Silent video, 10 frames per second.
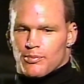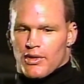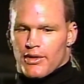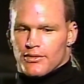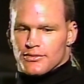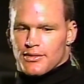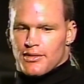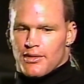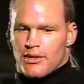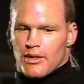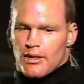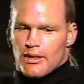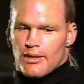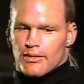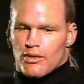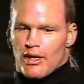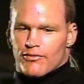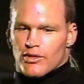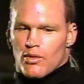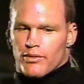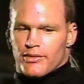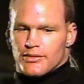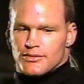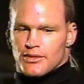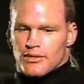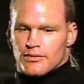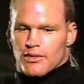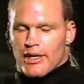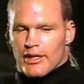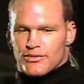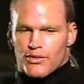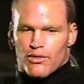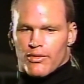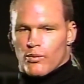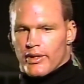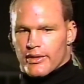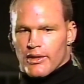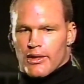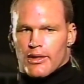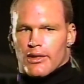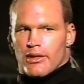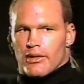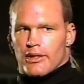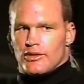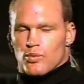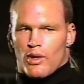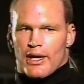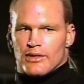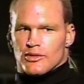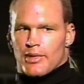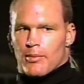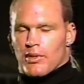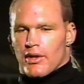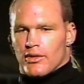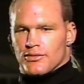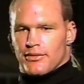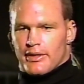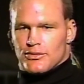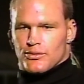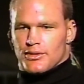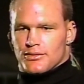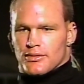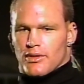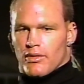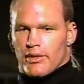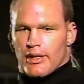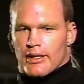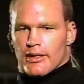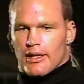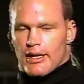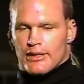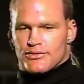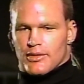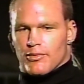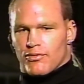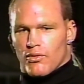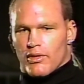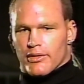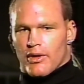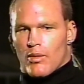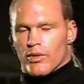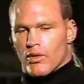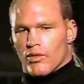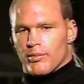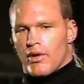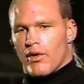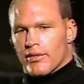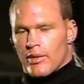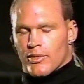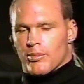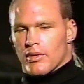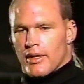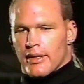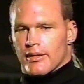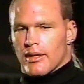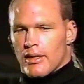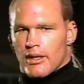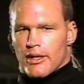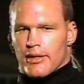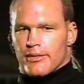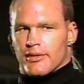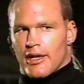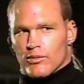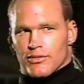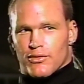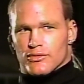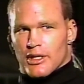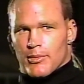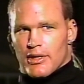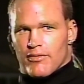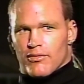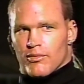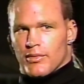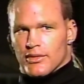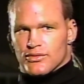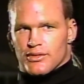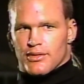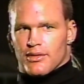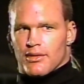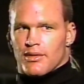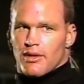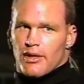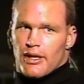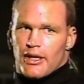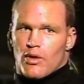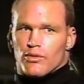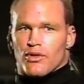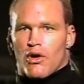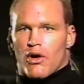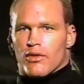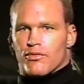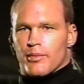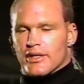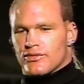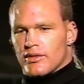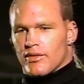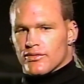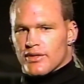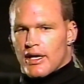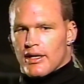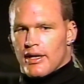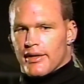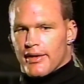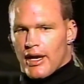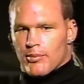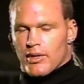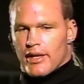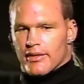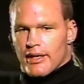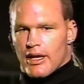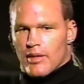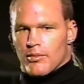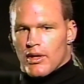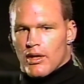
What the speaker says: his players, and you know, I'll have to go with his, you know, like I said earlier in the week, he's wise about players and their injuries. You know, like I said before, you know, I want to go with my heart and I want to play, and today was the first game that I've ever missed, and you know, it's hard for me to sit on the sideline and not play the game,